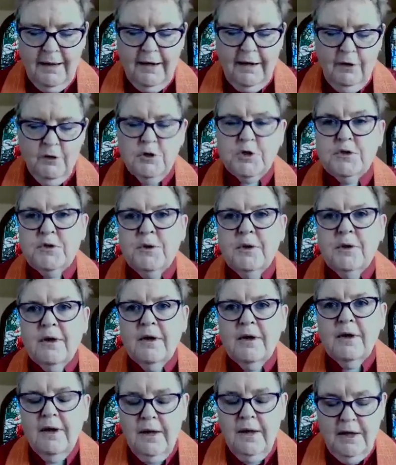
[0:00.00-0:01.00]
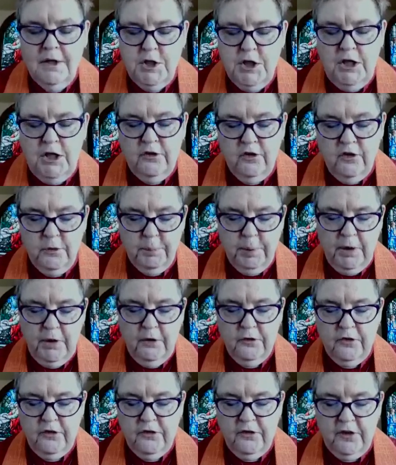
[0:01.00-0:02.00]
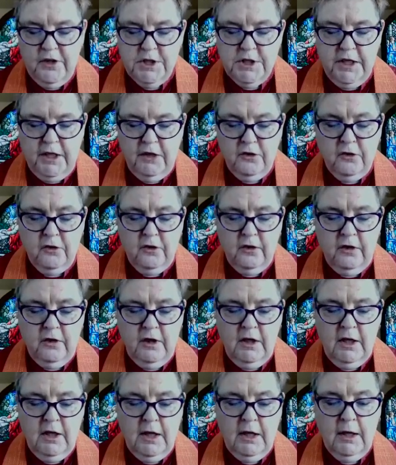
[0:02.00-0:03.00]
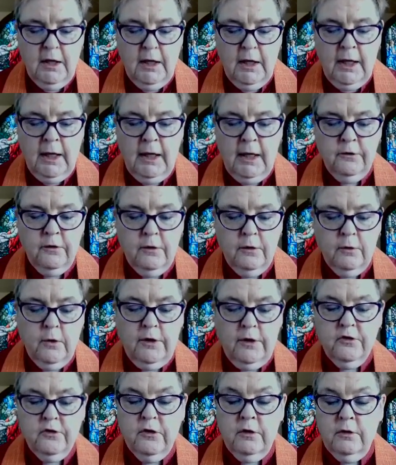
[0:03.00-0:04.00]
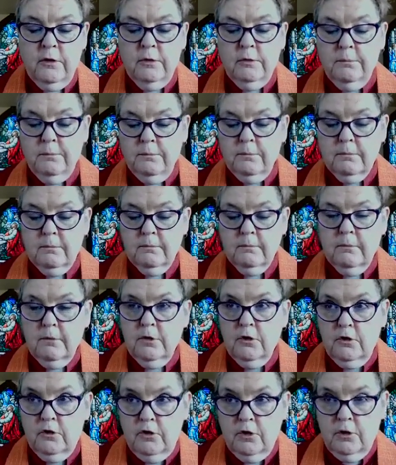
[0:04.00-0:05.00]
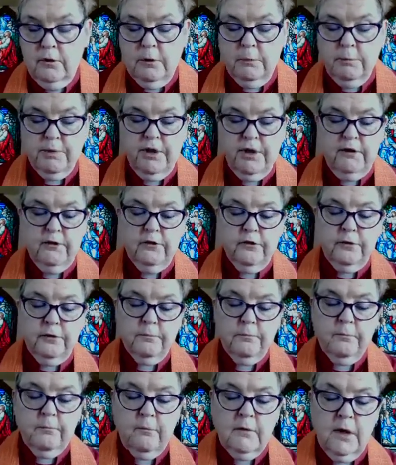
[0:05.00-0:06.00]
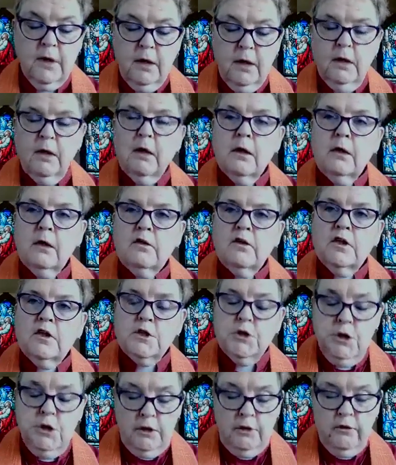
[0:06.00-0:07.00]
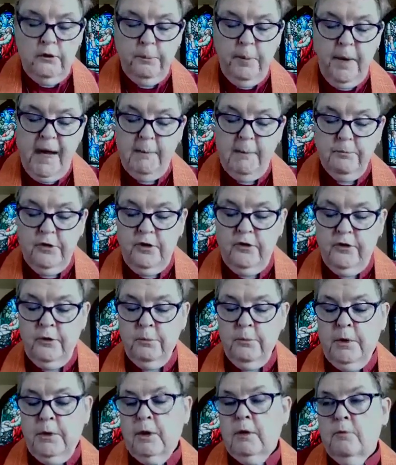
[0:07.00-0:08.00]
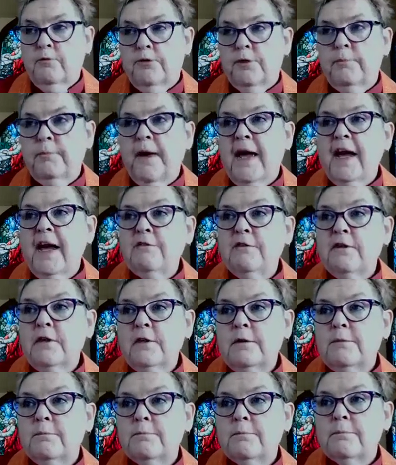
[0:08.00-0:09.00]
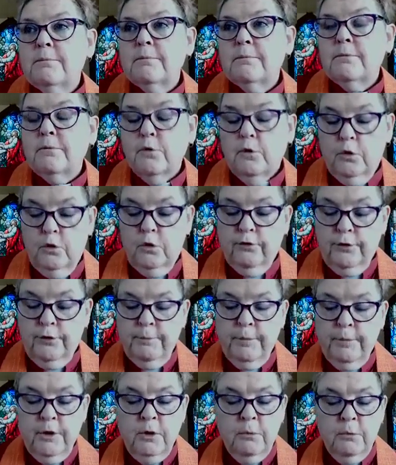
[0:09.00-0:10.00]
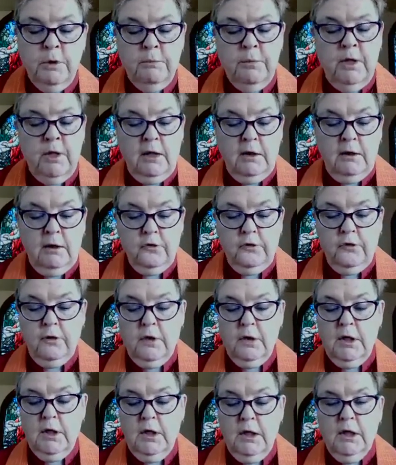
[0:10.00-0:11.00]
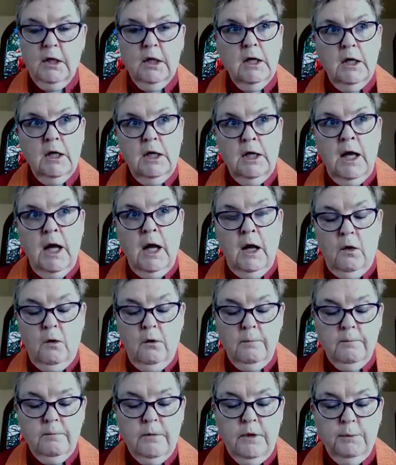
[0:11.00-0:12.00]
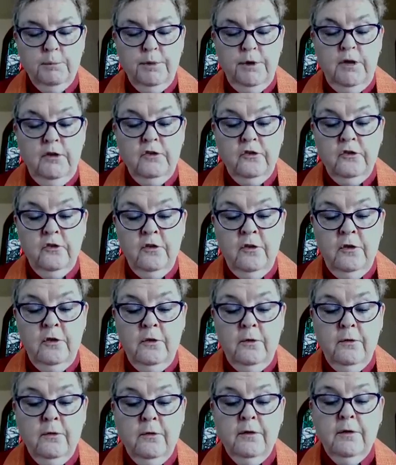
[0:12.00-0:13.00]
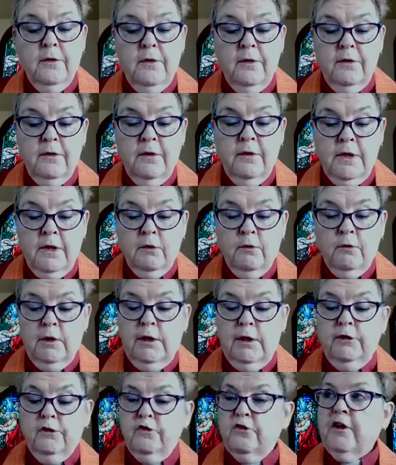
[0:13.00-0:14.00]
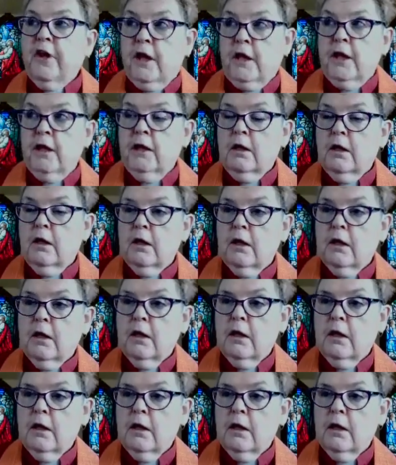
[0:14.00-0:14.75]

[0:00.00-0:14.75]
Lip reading: Now, Jesus poses the question to the priests. Did John's baptism come from heaven or from human beings? Now, the priests know that they're really stuck here.